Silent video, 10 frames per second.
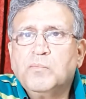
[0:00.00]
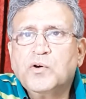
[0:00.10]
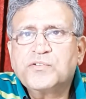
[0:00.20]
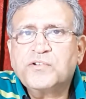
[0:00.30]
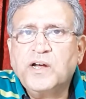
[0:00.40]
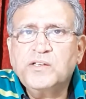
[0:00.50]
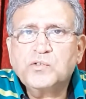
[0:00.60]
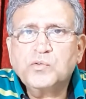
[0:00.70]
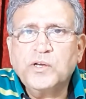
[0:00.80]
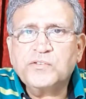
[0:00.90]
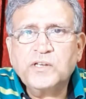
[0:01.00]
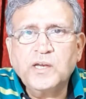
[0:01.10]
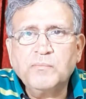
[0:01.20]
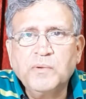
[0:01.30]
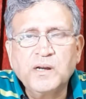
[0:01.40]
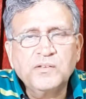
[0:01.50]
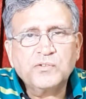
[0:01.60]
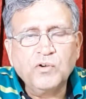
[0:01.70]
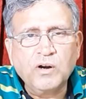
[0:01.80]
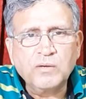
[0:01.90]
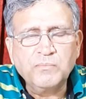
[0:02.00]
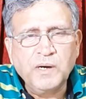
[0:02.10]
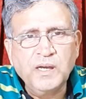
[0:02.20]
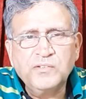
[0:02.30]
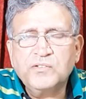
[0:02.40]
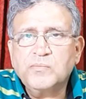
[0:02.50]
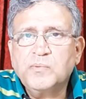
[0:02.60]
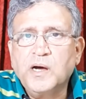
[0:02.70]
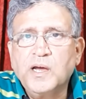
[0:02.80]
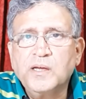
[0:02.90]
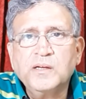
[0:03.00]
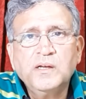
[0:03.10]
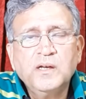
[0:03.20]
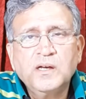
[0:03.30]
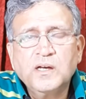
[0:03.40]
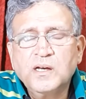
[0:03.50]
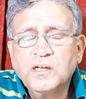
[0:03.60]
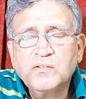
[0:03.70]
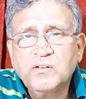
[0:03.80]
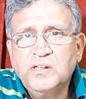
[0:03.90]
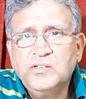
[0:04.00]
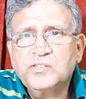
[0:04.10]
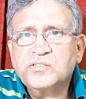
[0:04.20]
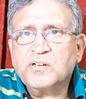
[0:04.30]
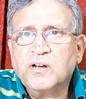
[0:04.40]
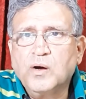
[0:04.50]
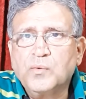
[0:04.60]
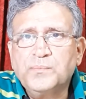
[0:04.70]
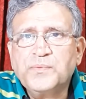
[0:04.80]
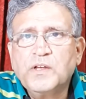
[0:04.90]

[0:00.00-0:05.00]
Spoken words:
Bose tries to escape but is caught by the leeches around.